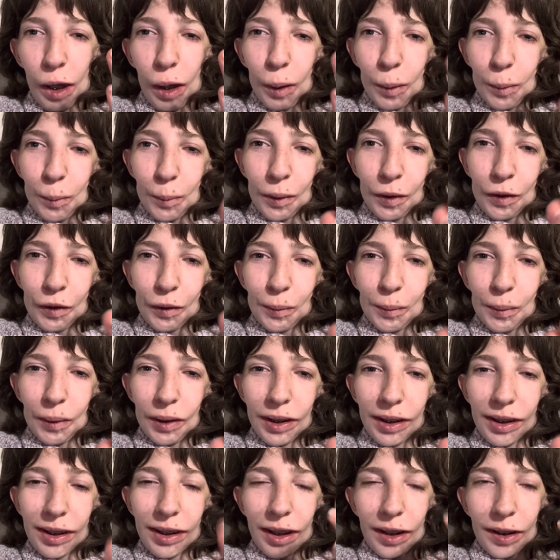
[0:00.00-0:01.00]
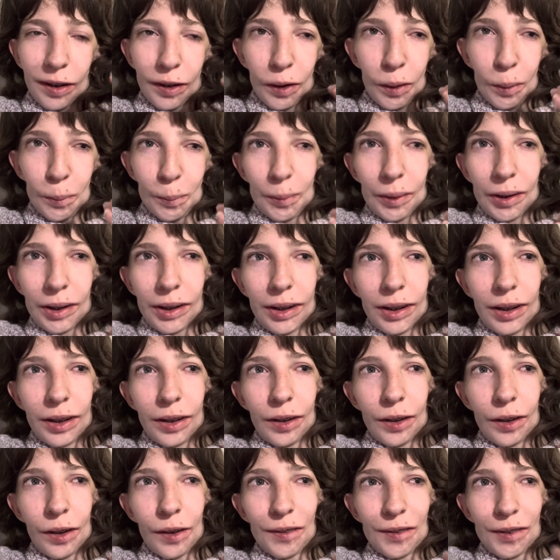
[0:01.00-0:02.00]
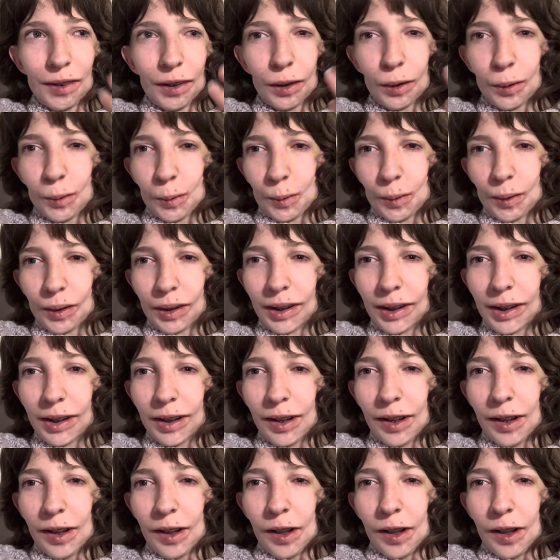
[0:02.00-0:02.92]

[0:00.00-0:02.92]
which was a little bit of a story